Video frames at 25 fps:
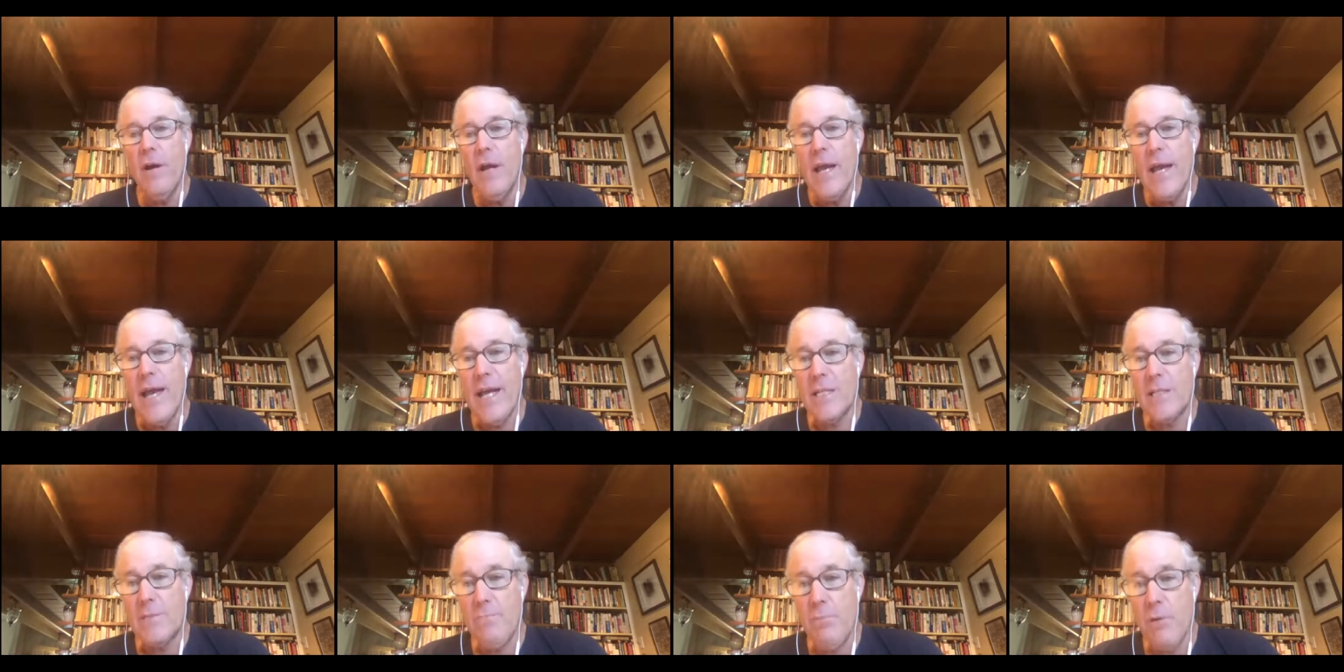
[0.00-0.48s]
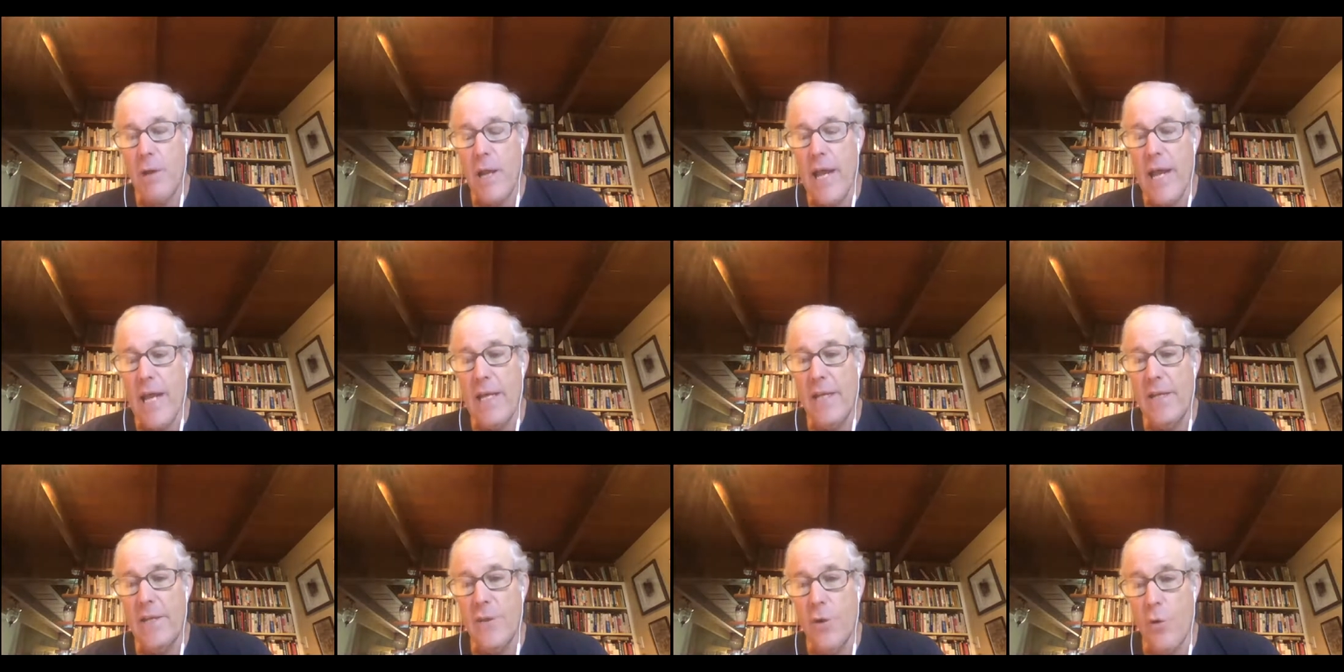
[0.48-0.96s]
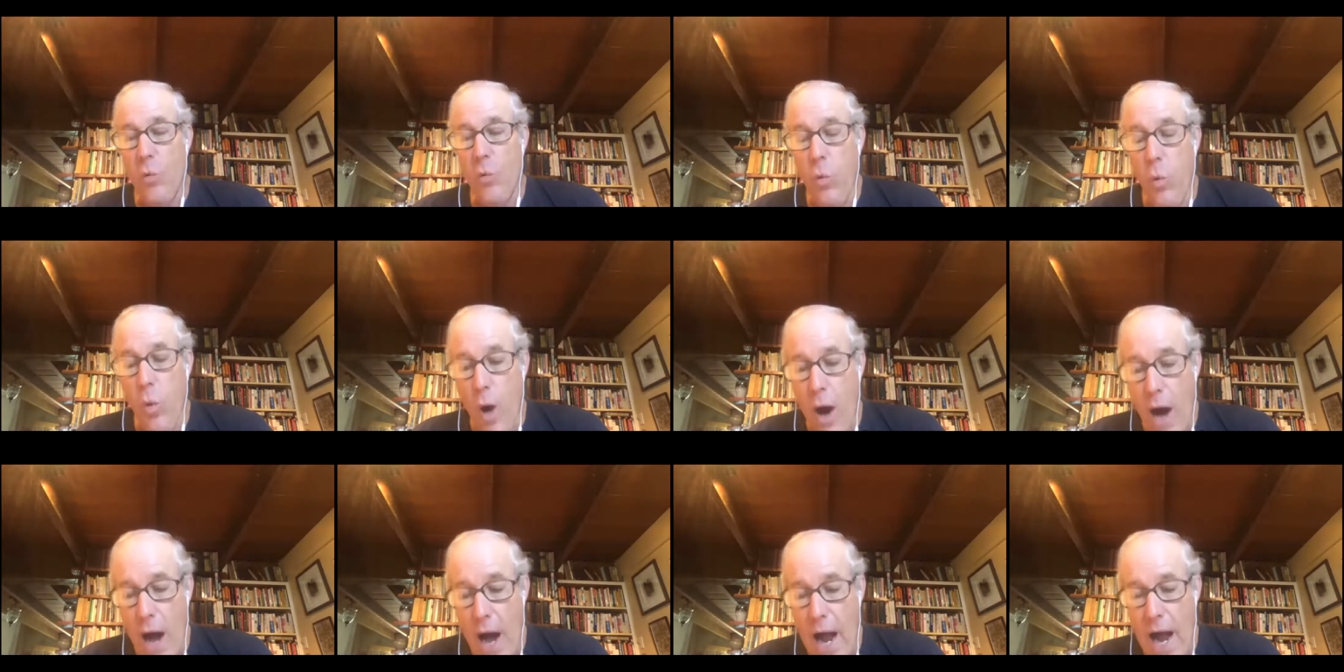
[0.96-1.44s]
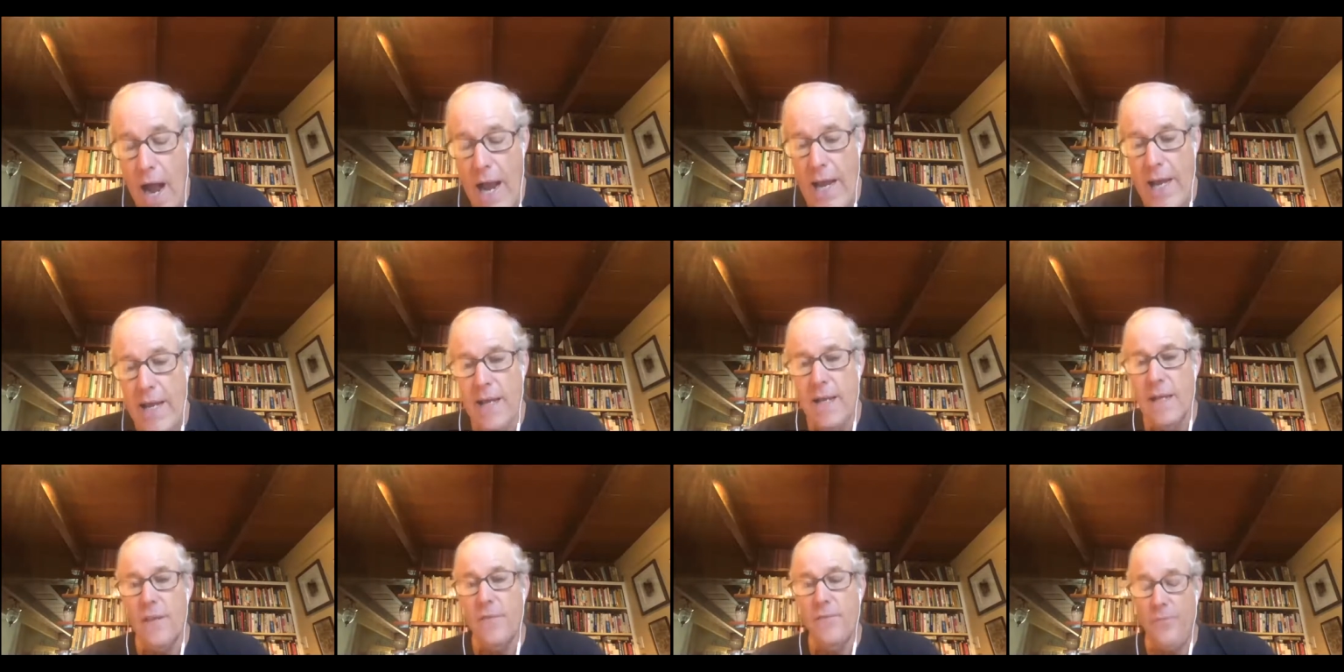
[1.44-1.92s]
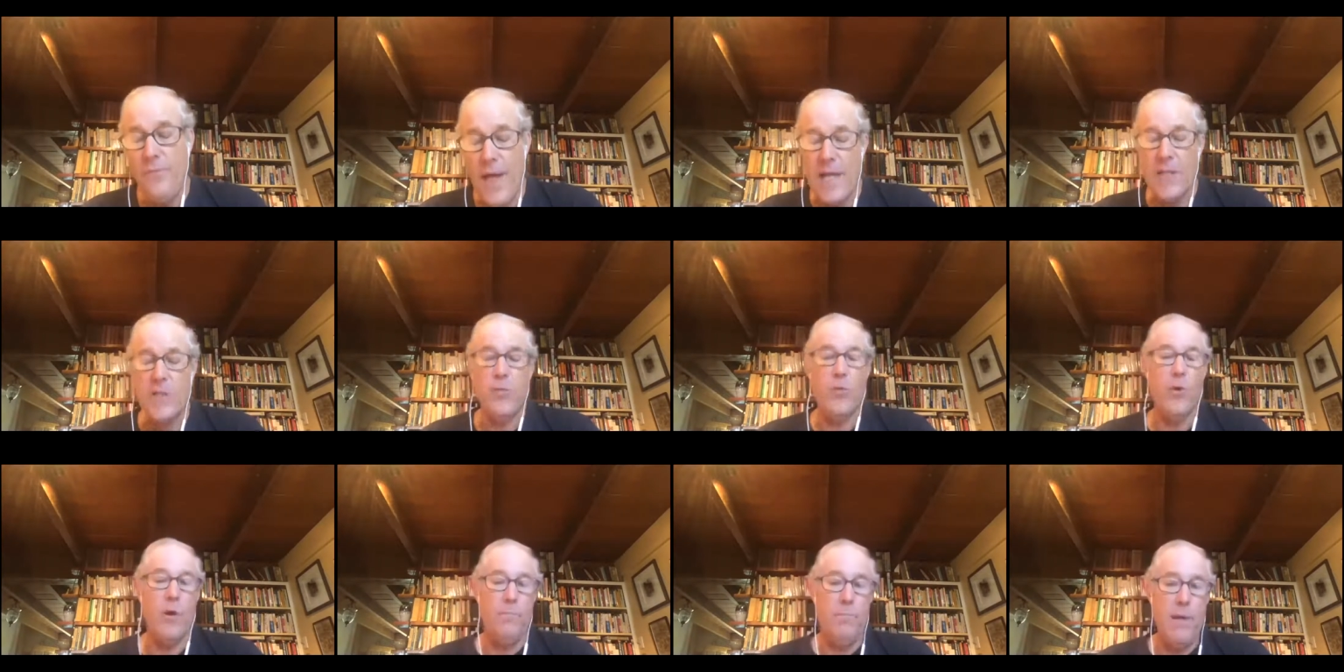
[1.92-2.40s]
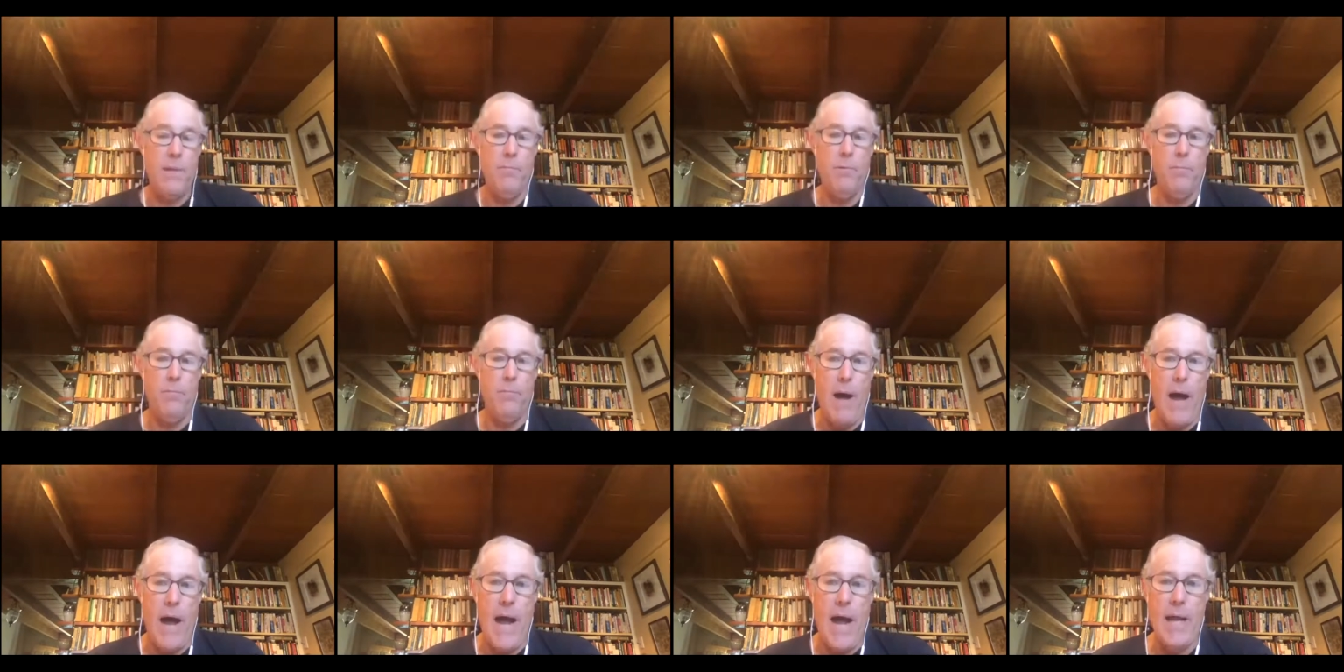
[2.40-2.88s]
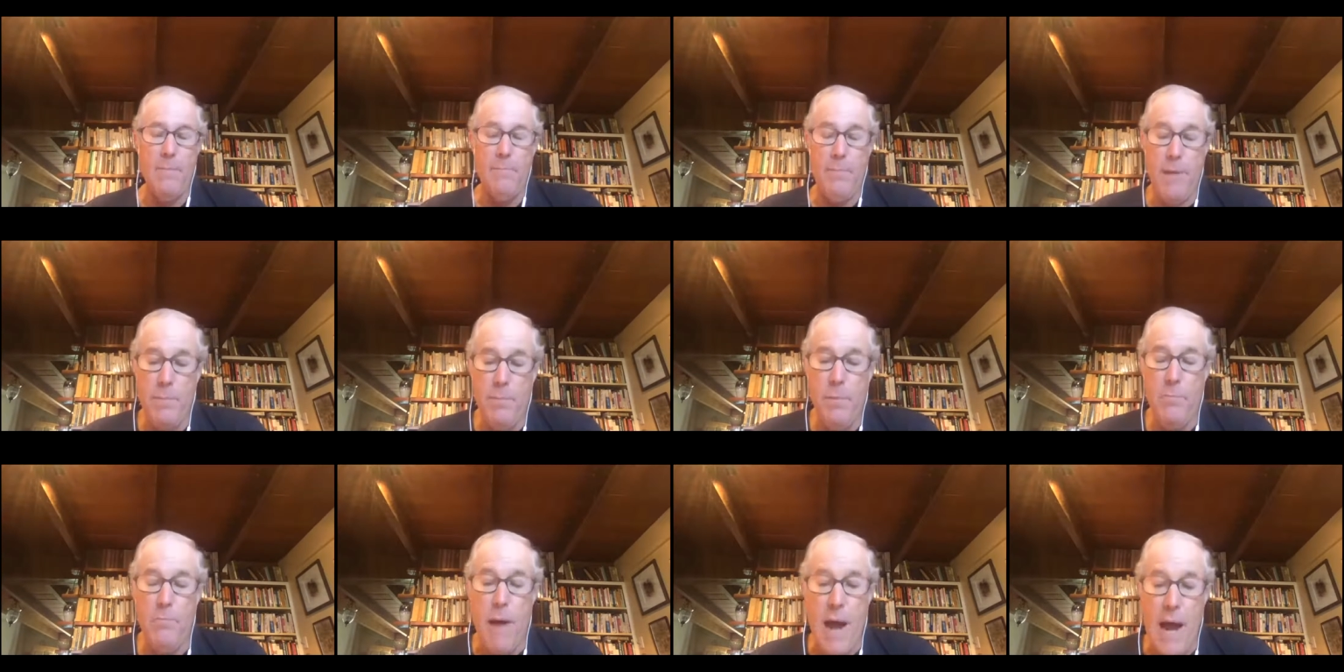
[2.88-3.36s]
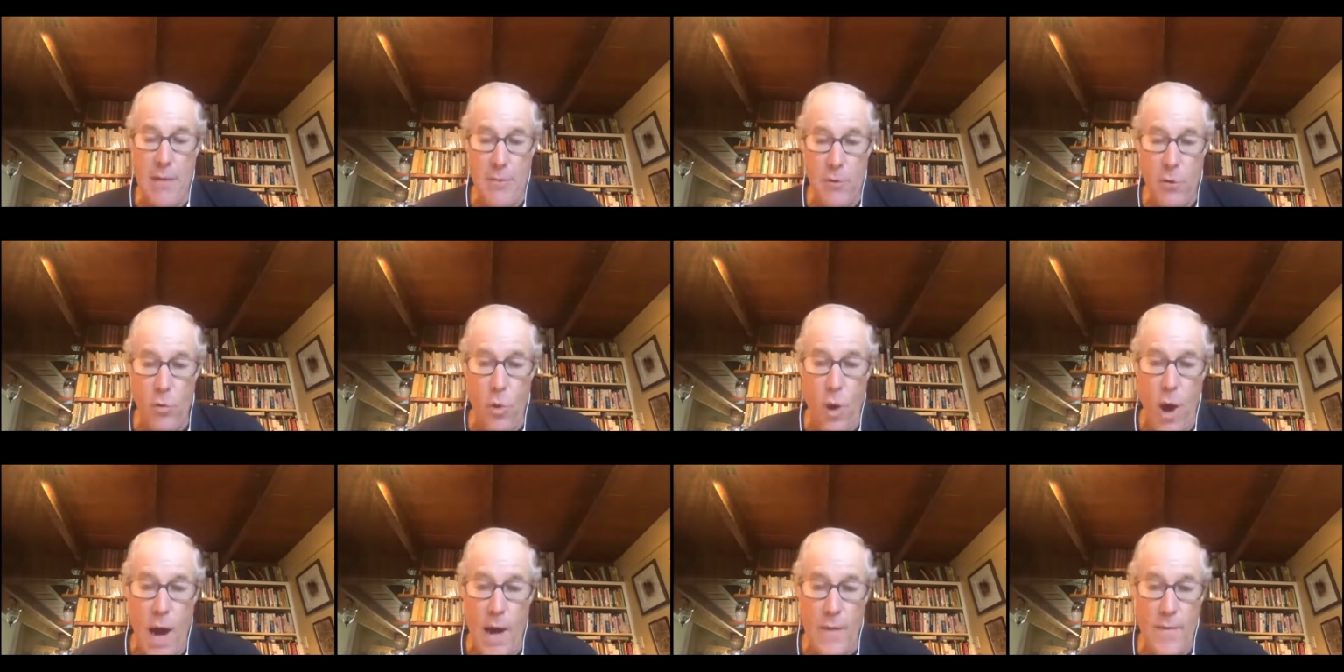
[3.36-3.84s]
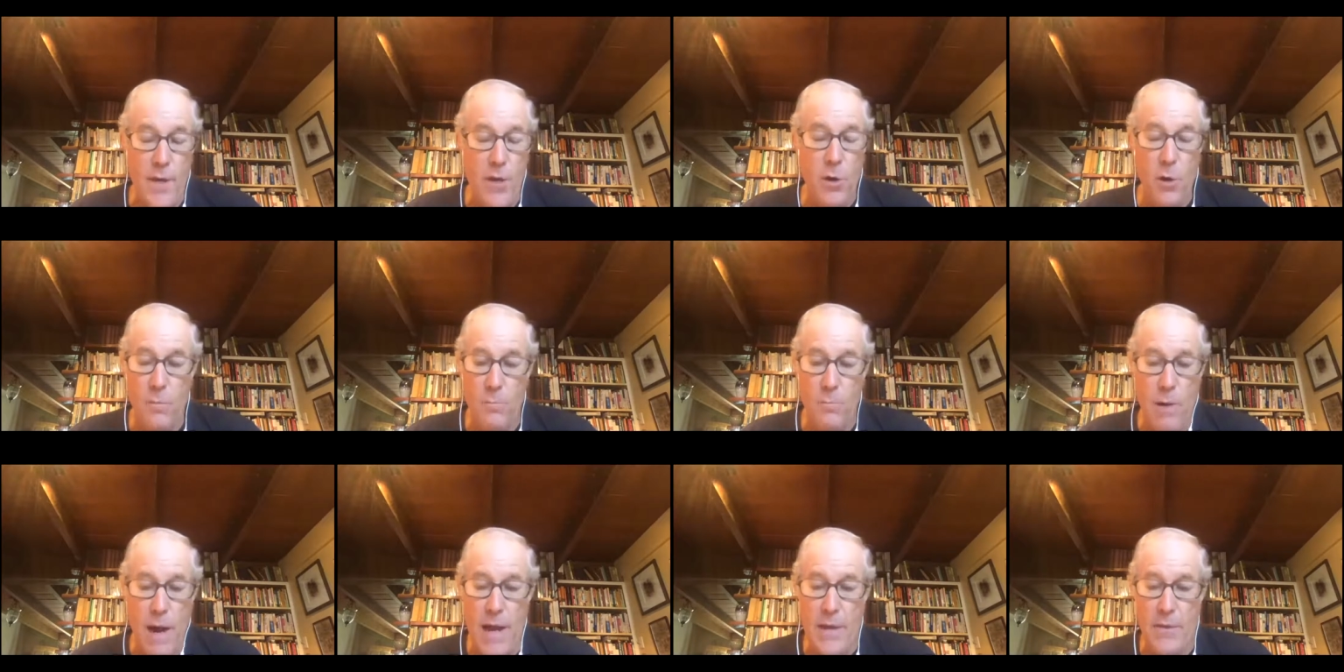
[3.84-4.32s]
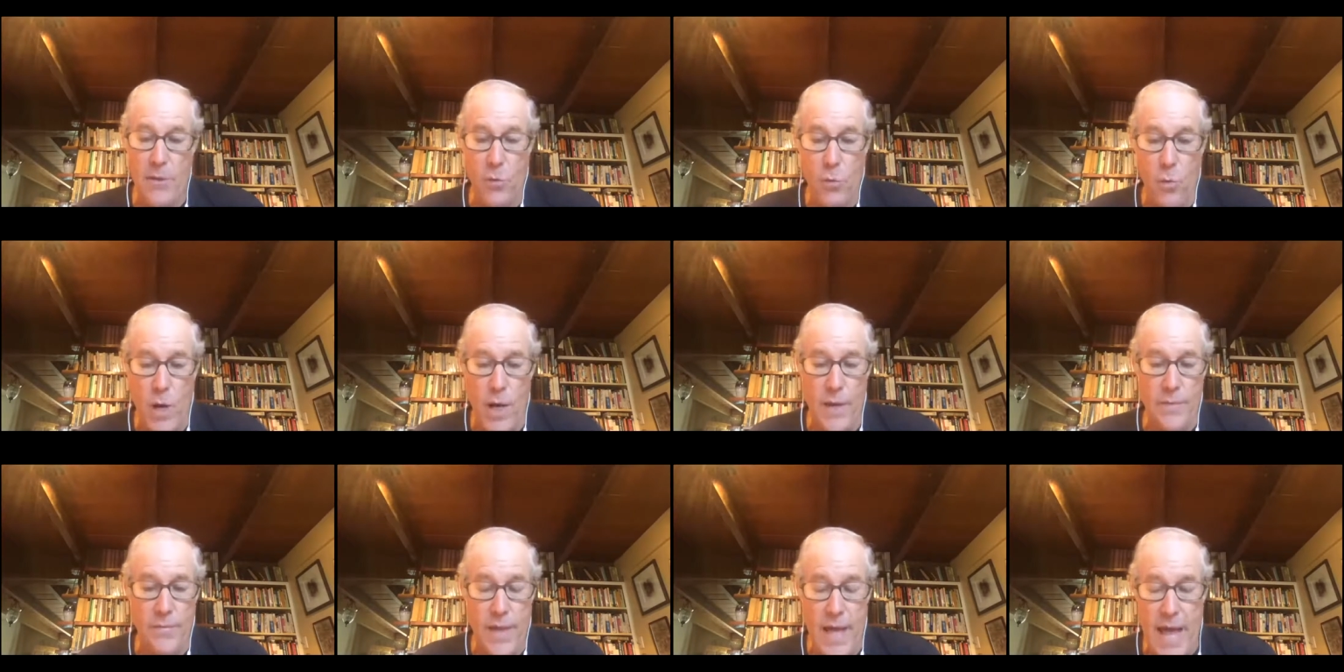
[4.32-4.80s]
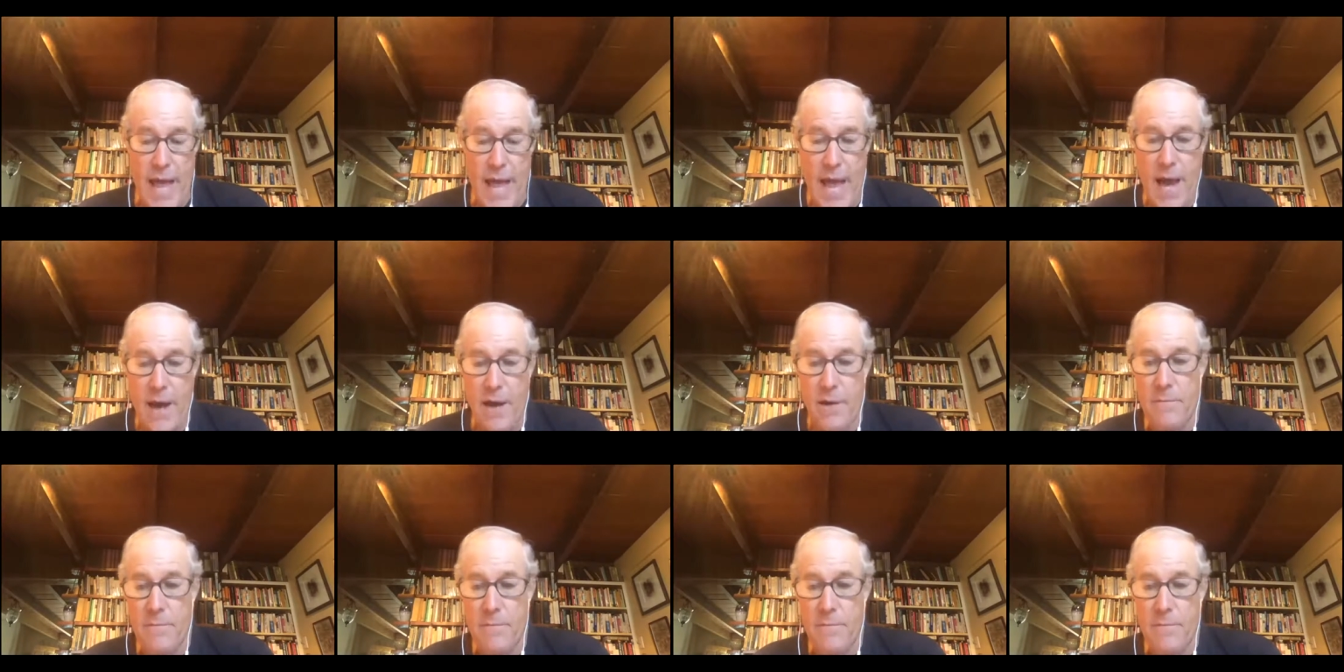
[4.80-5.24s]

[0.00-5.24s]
explain the why, that's what people buy. People buy the why, they don't buy the what and the how.